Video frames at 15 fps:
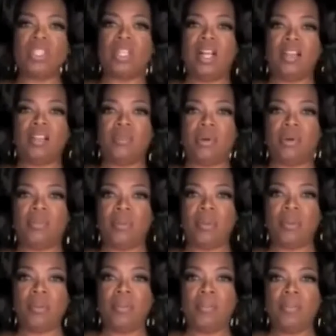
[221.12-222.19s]
more than The Color
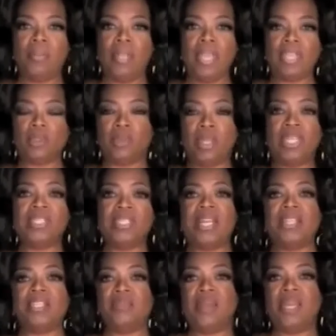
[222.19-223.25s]
Purple
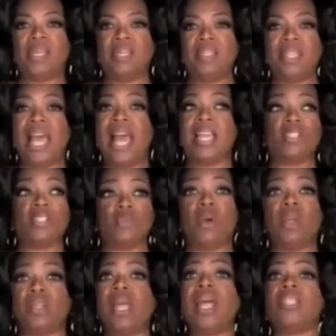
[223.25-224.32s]
explains that to me.
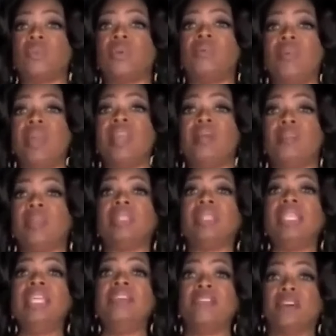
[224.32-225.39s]
That's what made a
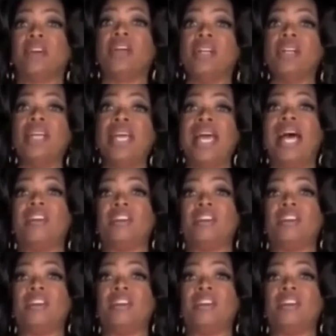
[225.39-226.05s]
believer